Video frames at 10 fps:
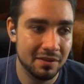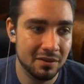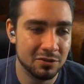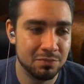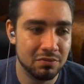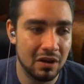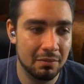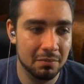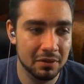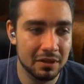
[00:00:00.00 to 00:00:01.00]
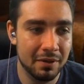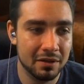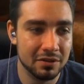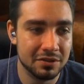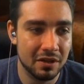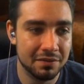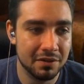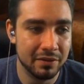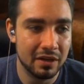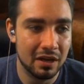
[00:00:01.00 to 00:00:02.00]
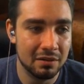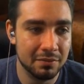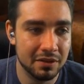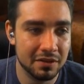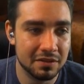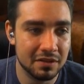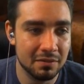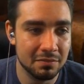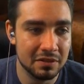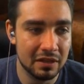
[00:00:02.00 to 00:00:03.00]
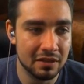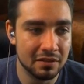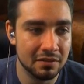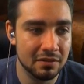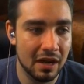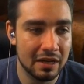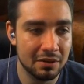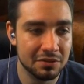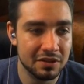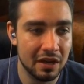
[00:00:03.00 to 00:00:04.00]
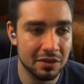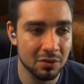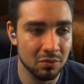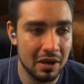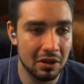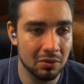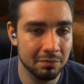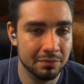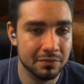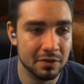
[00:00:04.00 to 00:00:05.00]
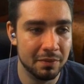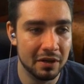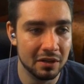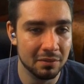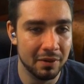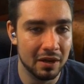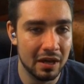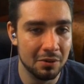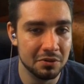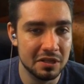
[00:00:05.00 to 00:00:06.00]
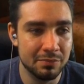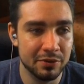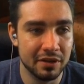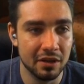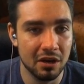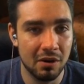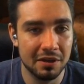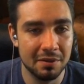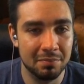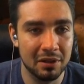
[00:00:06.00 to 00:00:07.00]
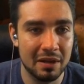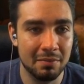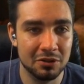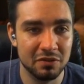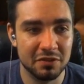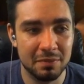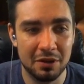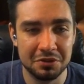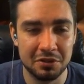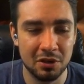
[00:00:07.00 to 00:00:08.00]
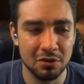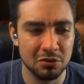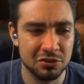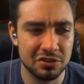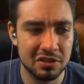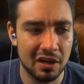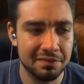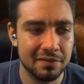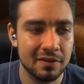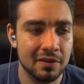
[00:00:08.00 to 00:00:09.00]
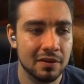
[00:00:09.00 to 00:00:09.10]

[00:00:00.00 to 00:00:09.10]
there's probably better stuff going on, but this seems like not outside the realm, depending upon how deep we can go on the play bunch of spells a turn stuff.